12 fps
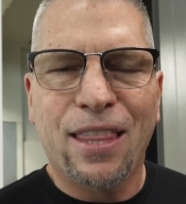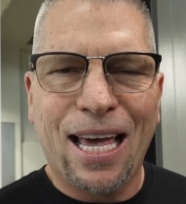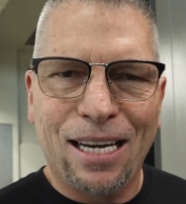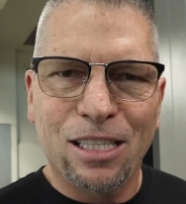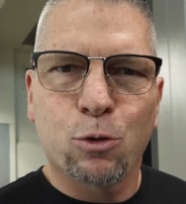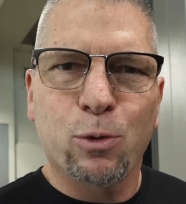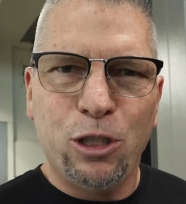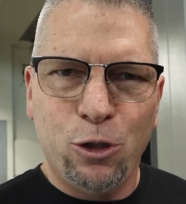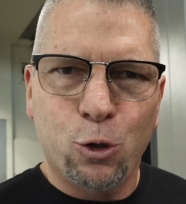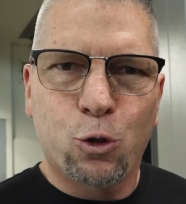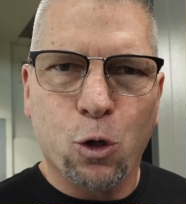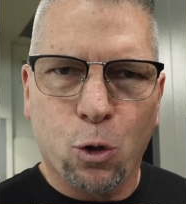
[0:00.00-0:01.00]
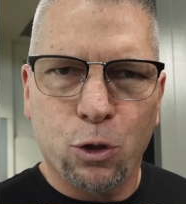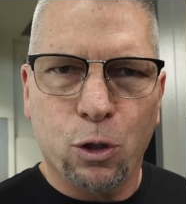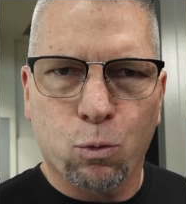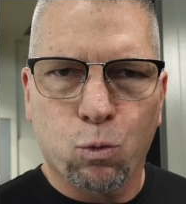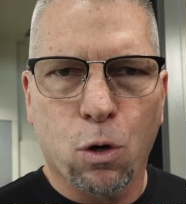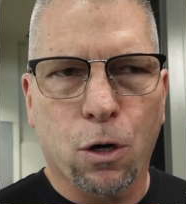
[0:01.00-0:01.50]
That is when you show
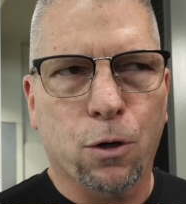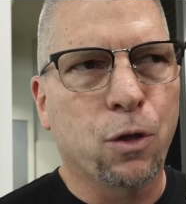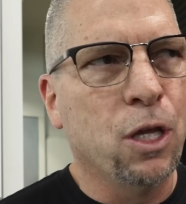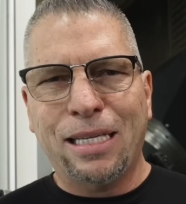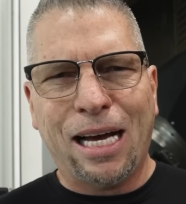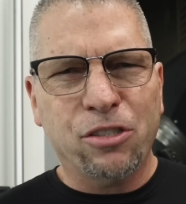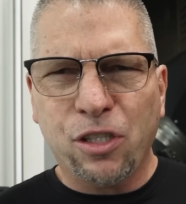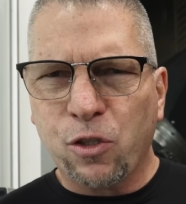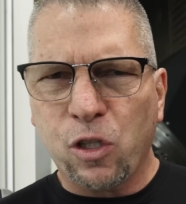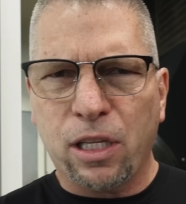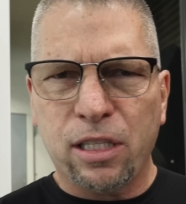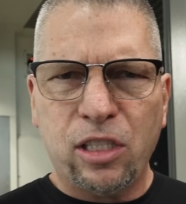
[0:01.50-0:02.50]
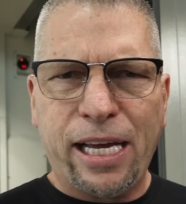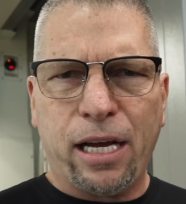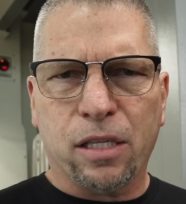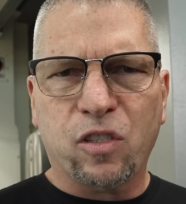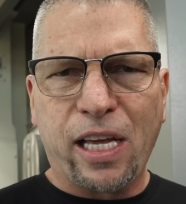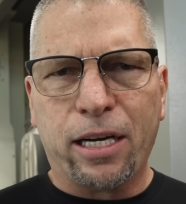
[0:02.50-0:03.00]
your worth. Now, just the other day
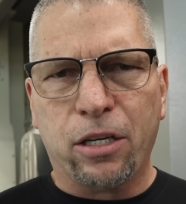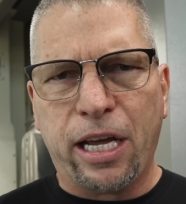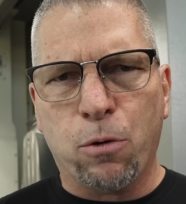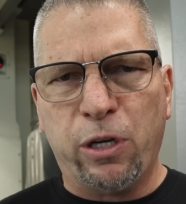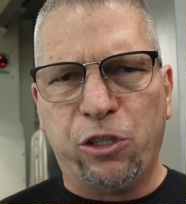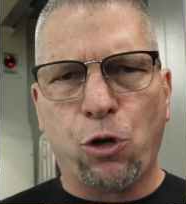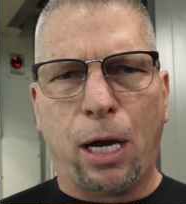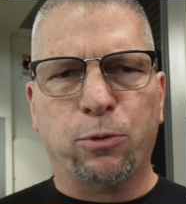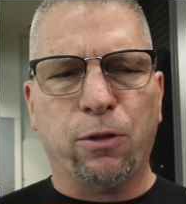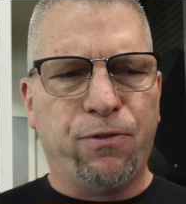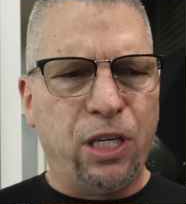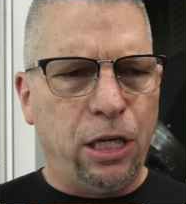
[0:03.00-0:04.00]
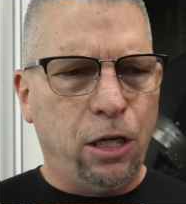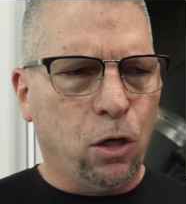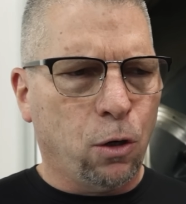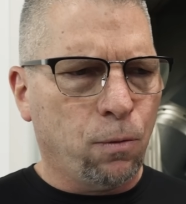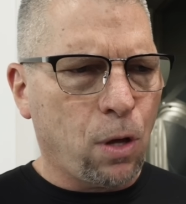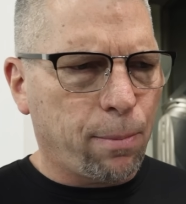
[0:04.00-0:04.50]
on Saturday, we dropped a
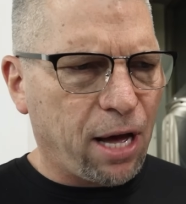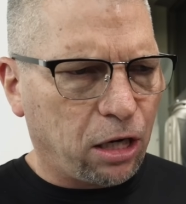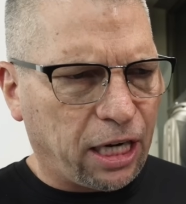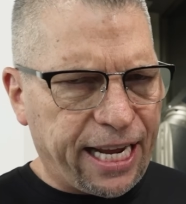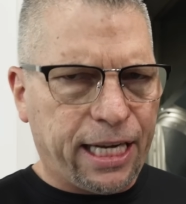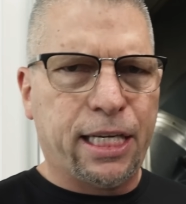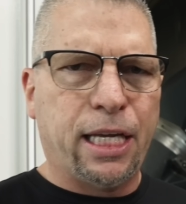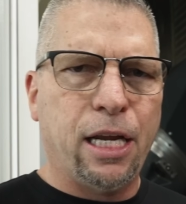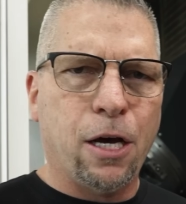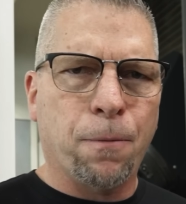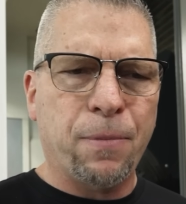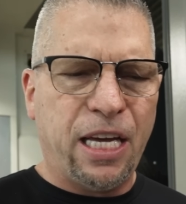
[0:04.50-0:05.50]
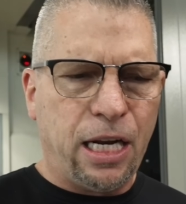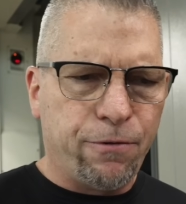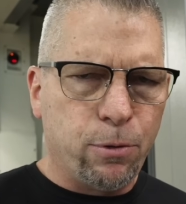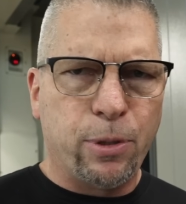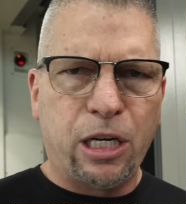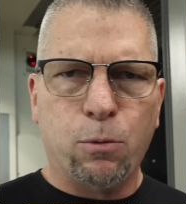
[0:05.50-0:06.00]
video about Inconel, and
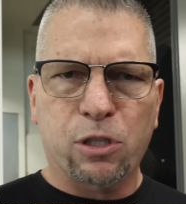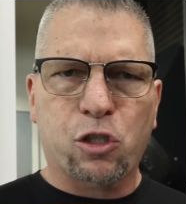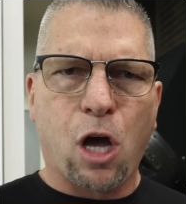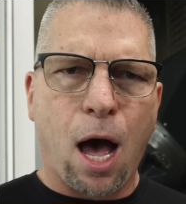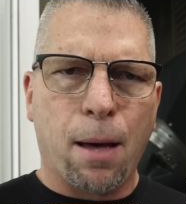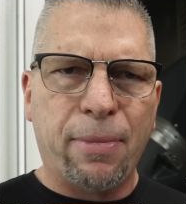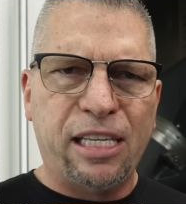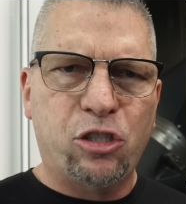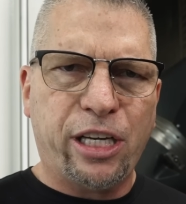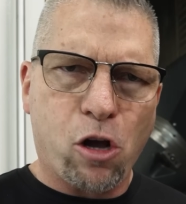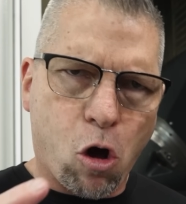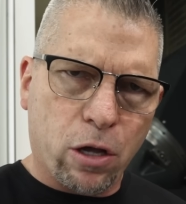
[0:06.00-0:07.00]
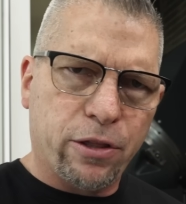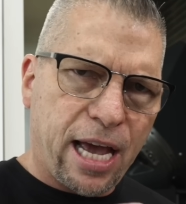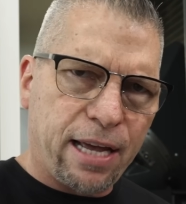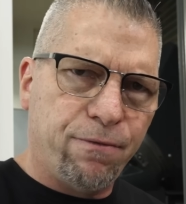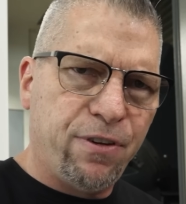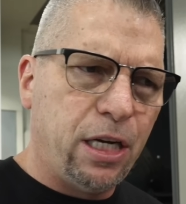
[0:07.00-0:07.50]
everybody was commenting on
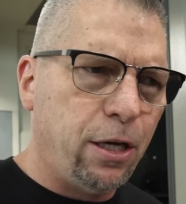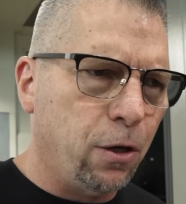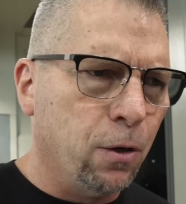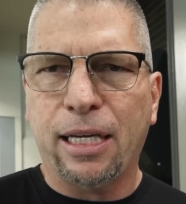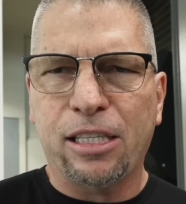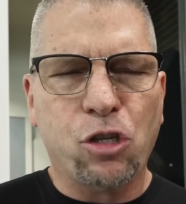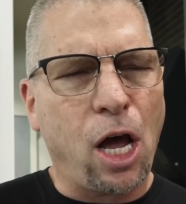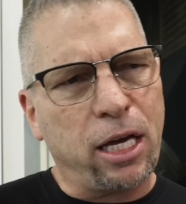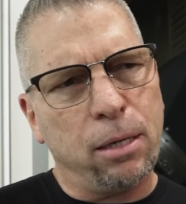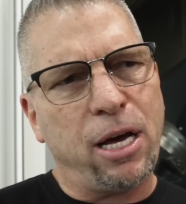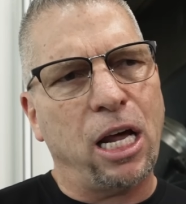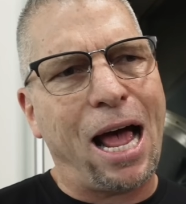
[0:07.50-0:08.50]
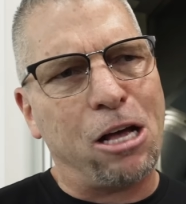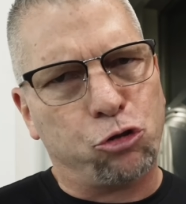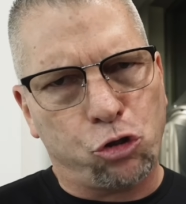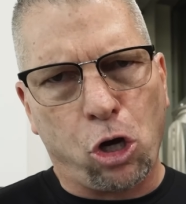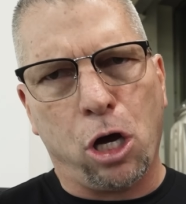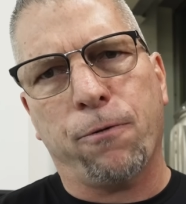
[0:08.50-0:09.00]
that video and talking about how
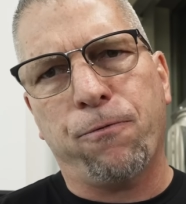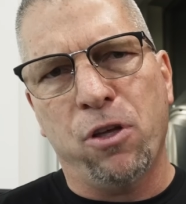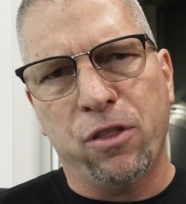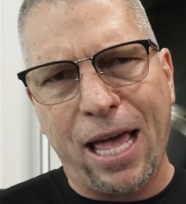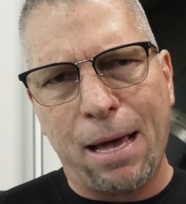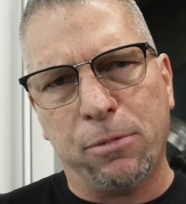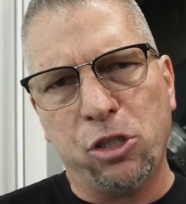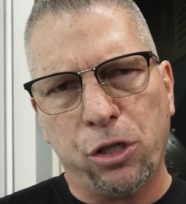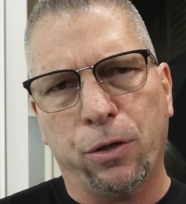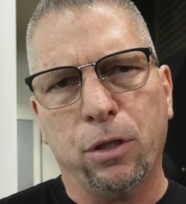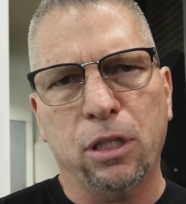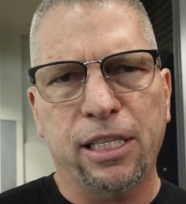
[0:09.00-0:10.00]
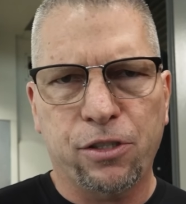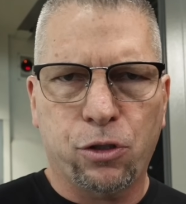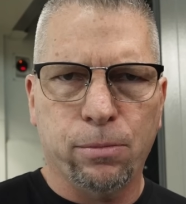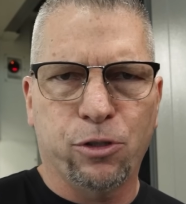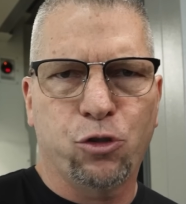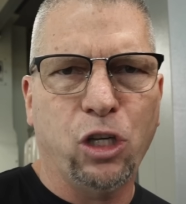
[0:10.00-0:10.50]
tough that material is
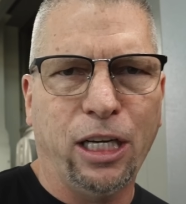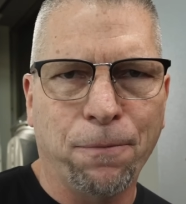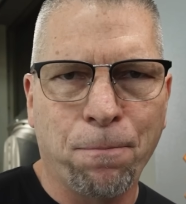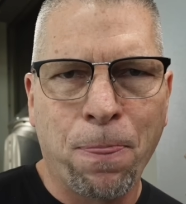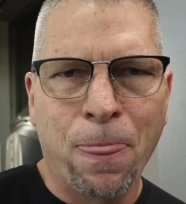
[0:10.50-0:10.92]
to machine.